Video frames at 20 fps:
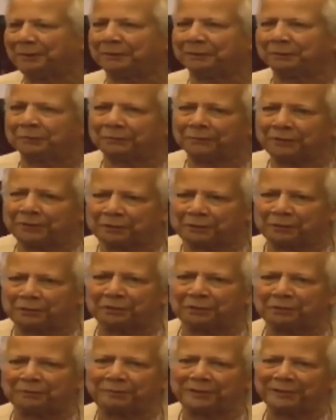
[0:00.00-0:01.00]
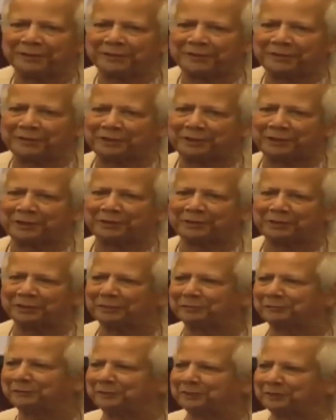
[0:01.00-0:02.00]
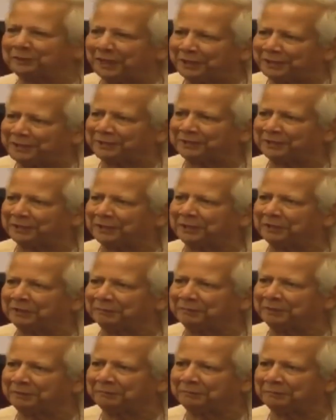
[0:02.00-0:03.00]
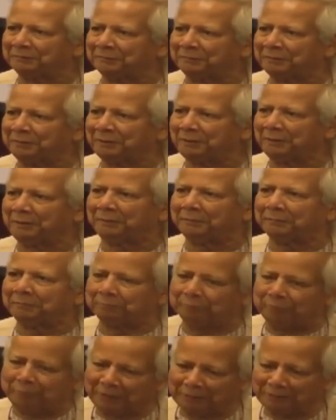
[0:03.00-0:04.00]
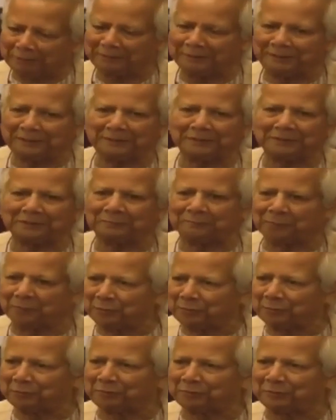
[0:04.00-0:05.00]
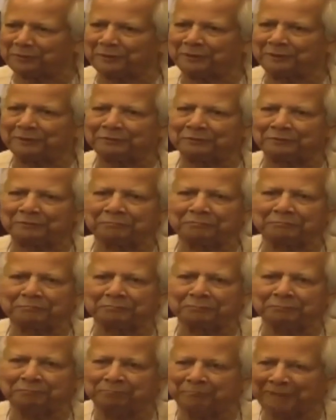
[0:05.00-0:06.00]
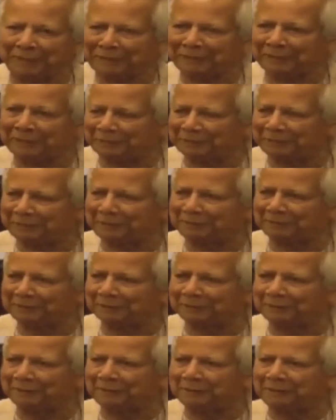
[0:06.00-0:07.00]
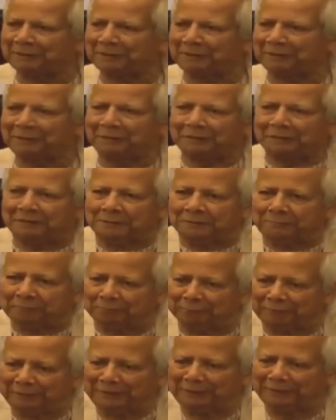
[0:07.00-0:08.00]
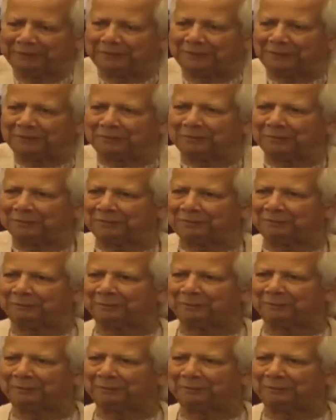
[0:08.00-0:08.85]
So this could be an extension of the Chinese economy, build things, produce things, market things, bring things to